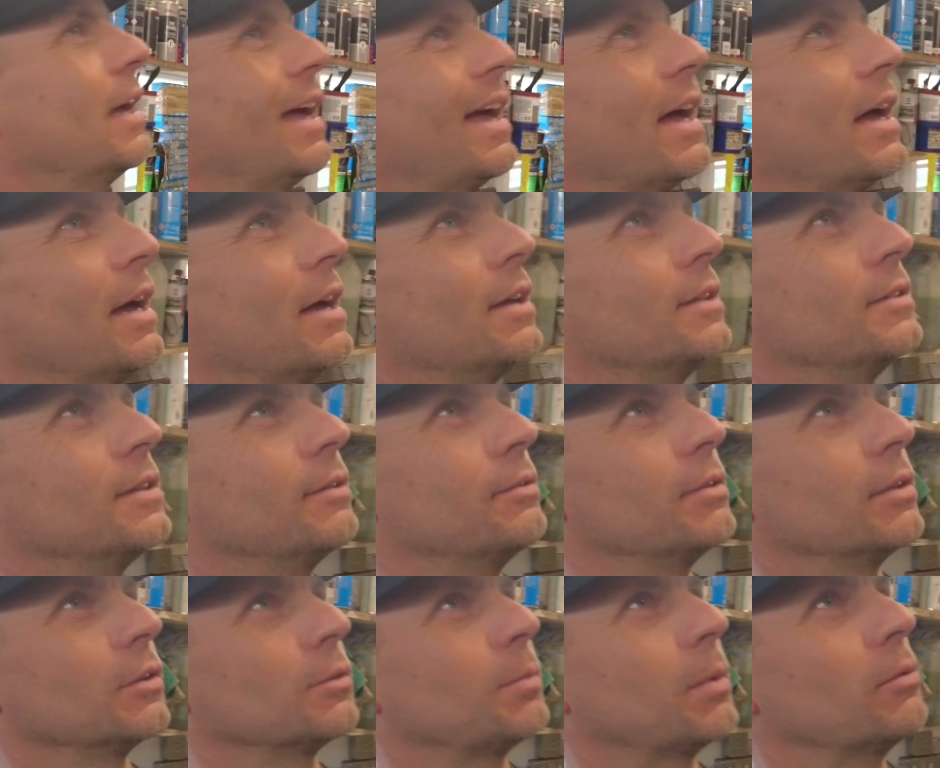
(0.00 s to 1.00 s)
and
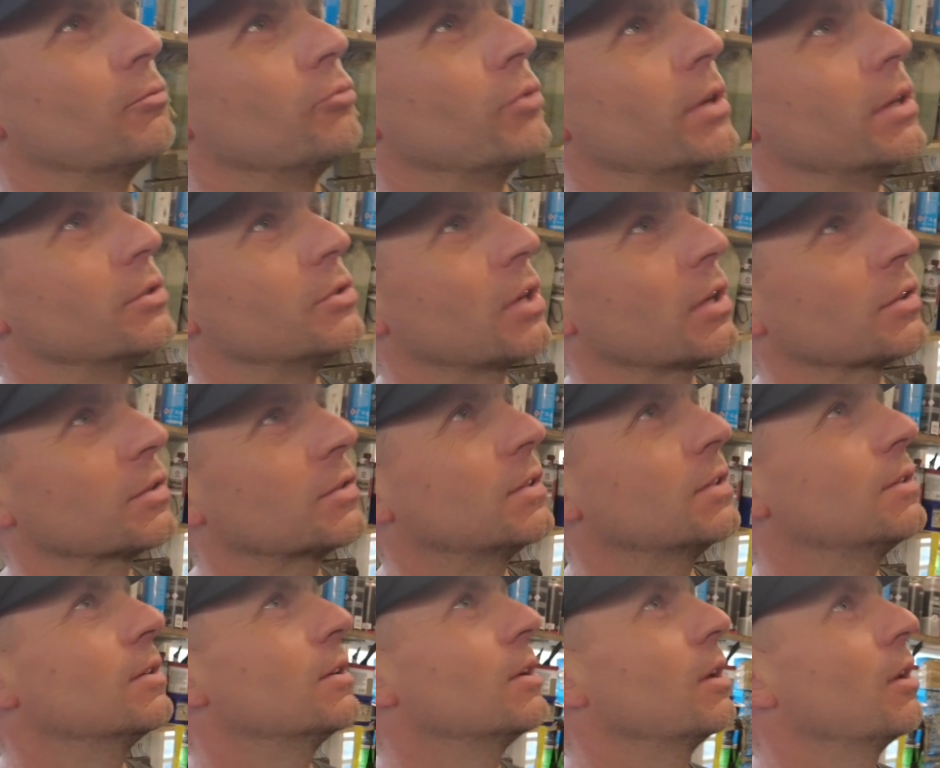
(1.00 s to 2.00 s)
everything's been
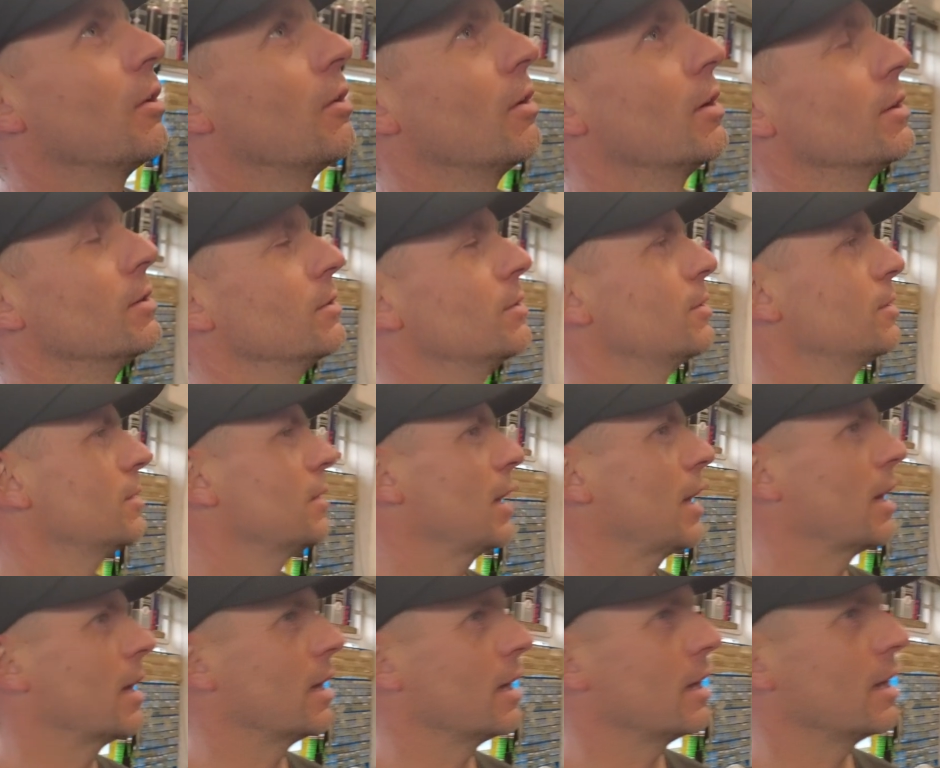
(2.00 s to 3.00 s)
readjusted and aligned,
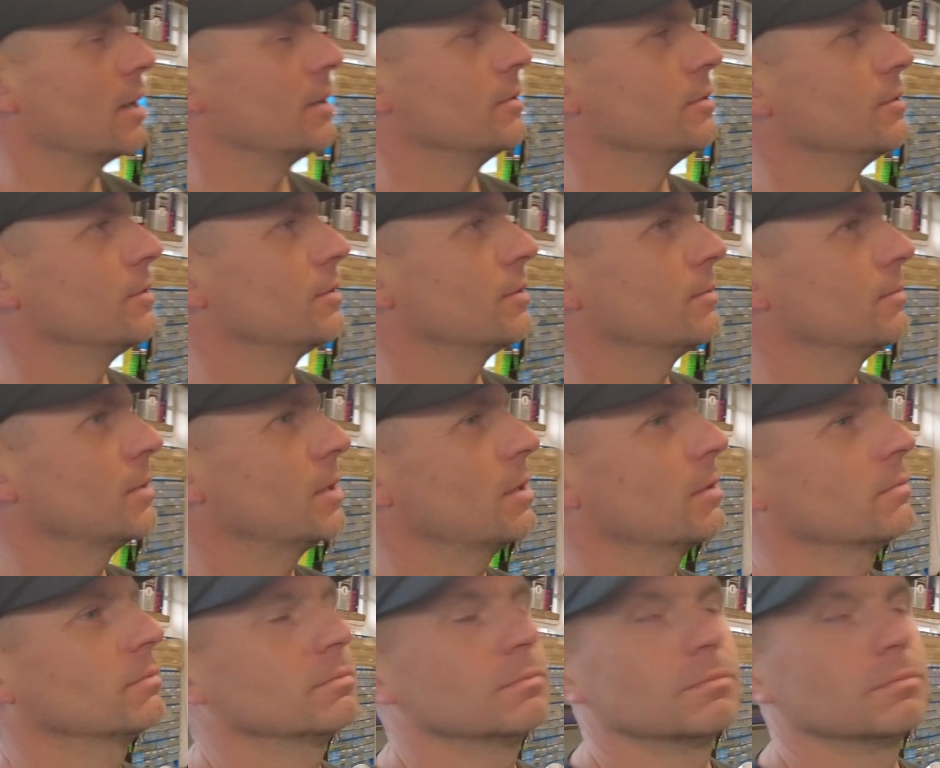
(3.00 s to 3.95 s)
and yeah.